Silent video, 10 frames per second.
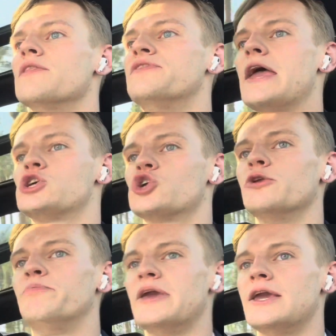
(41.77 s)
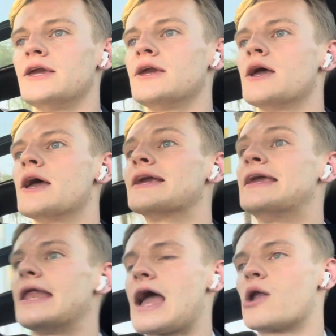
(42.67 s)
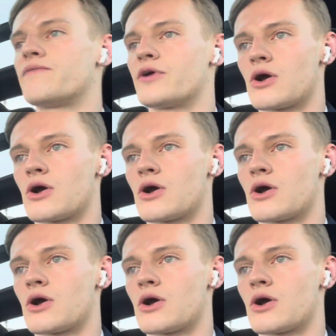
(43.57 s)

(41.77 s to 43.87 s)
they should be getting out of their